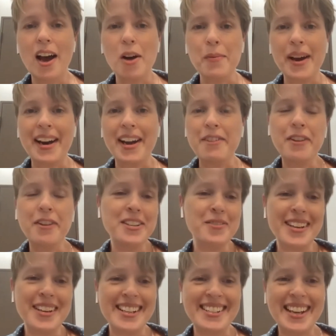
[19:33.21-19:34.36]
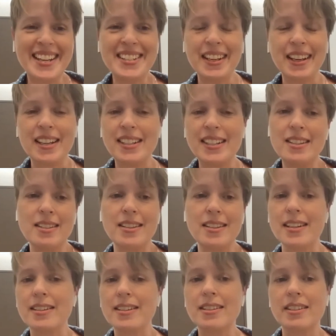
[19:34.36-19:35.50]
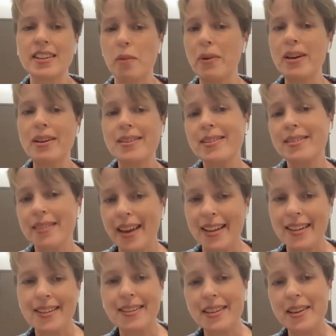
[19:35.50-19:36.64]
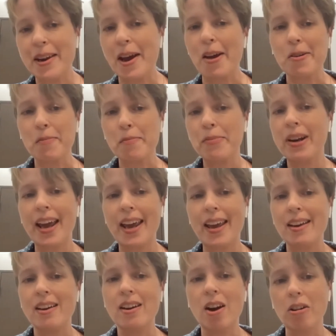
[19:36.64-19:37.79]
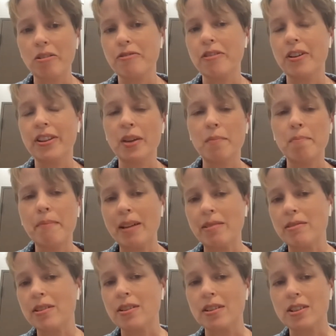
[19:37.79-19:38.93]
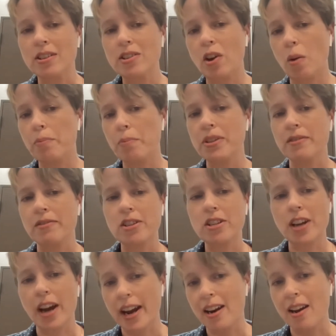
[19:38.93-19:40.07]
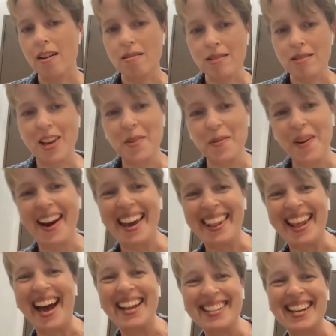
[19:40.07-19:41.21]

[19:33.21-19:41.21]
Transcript: And I find it really exciting because it isn't just Starbucks. It's, playing golf on the mountain tops of China or somewhere like that.